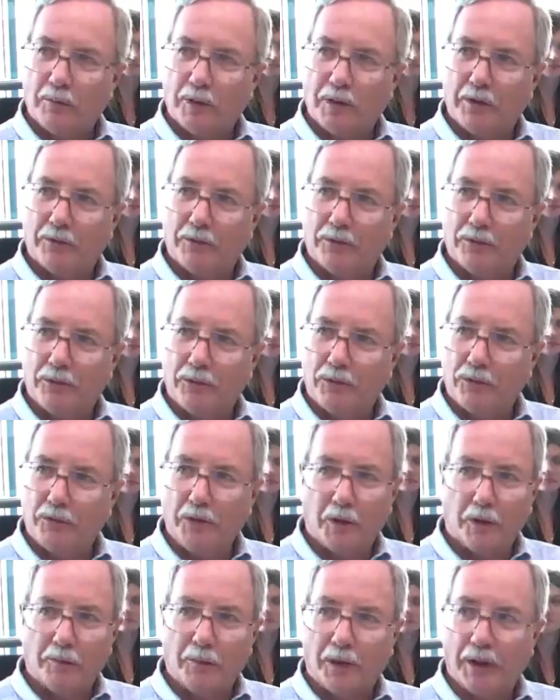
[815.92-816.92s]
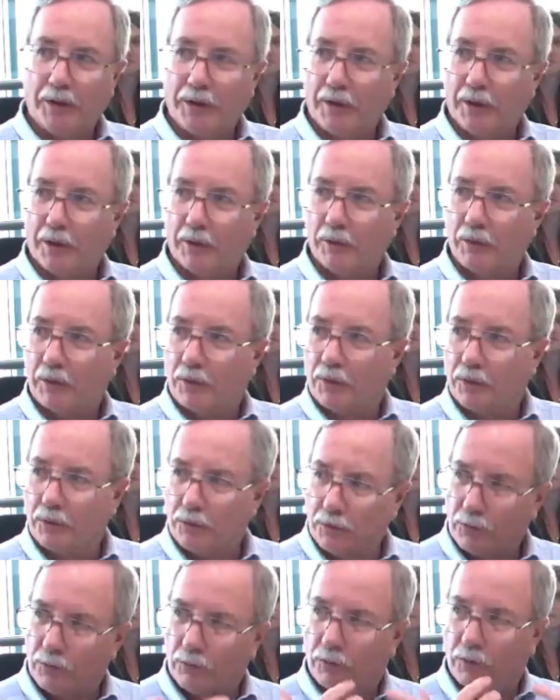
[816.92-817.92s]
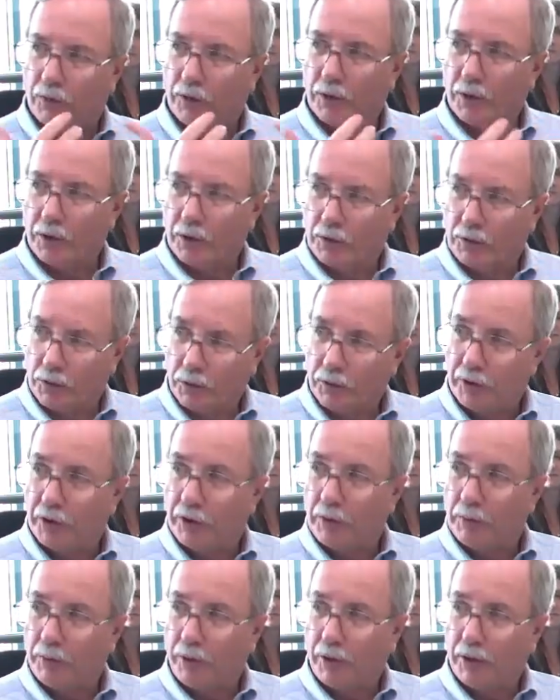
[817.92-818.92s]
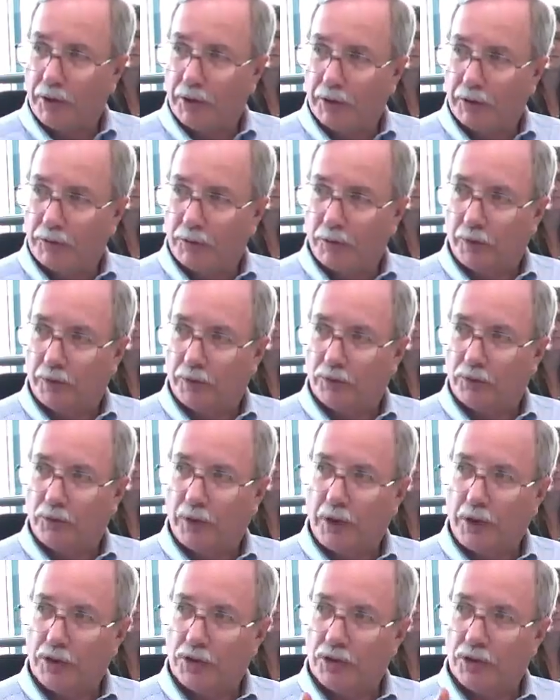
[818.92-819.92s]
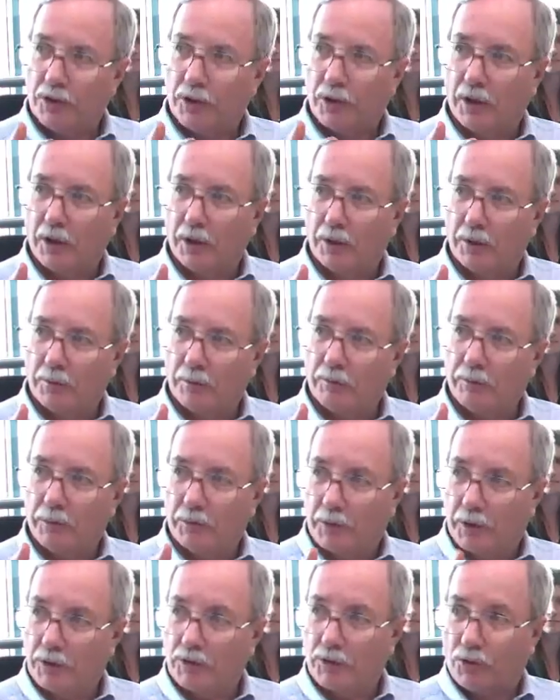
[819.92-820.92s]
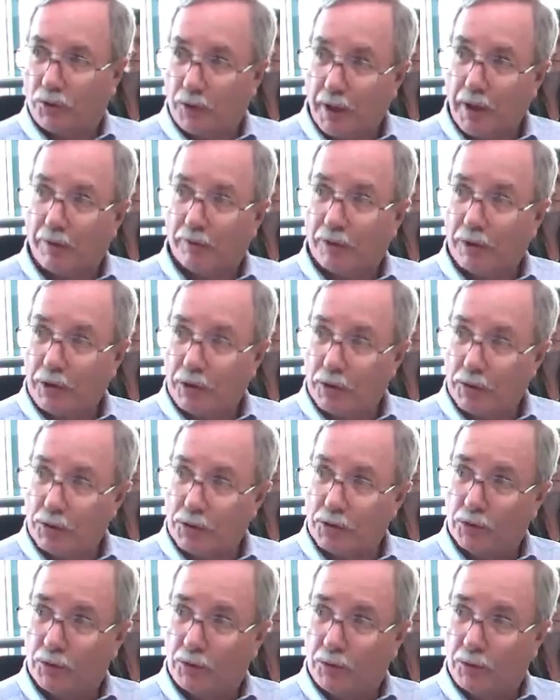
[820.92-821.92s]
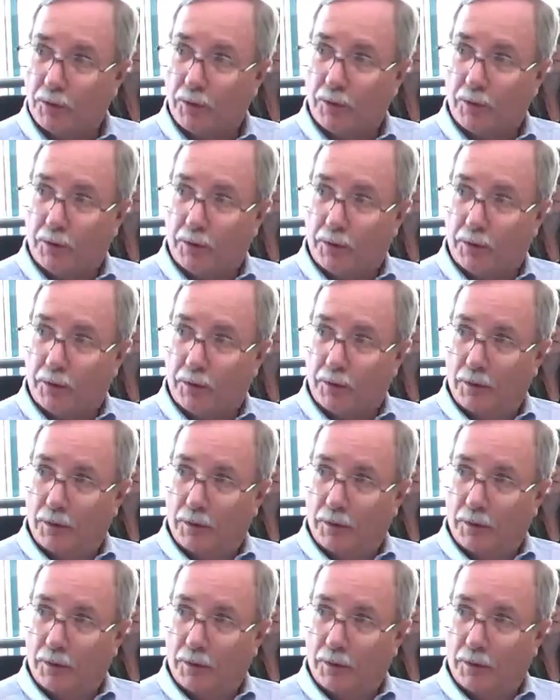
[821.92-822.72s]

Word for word: might have snuck by there was the Aternity product runs an agent on potentially every user. That's